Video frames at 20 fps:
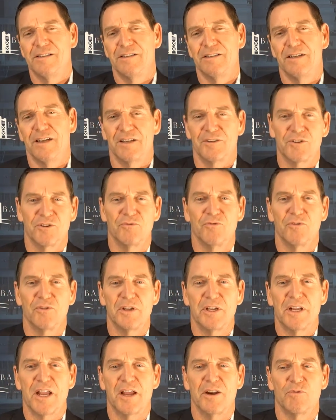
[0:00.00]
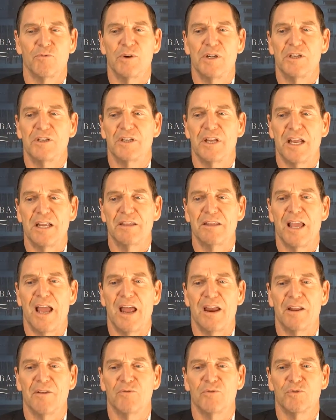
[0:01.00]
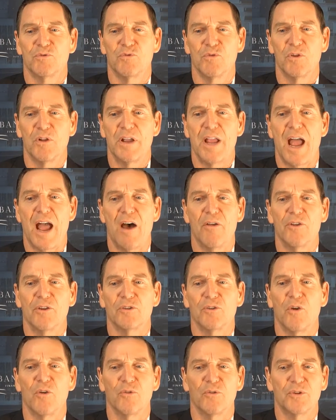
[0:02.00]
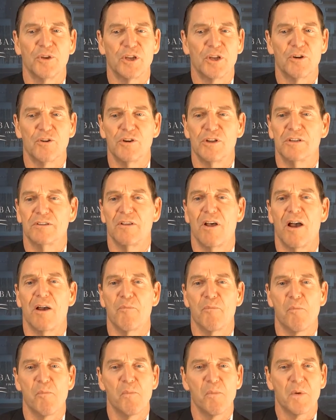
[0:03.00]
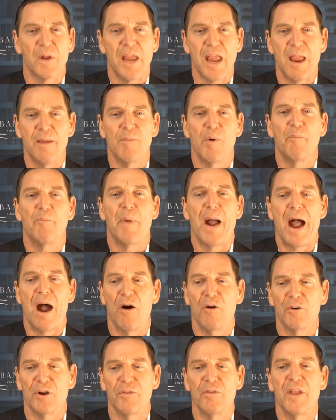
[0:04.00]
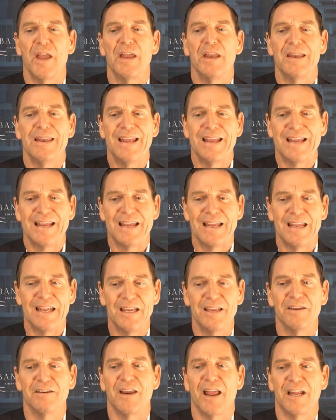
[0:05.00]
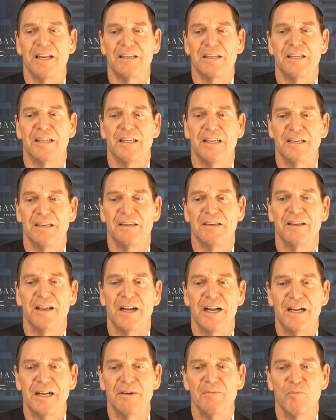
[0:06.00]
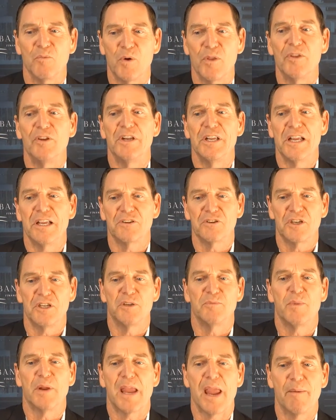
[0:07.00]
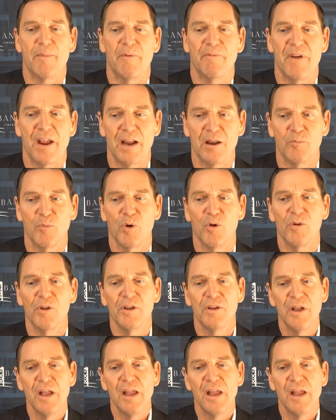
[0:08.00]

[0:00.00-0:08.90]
And I should really kind of restate that. It was really how this whole securities law came about, and then in when the DSTs became available,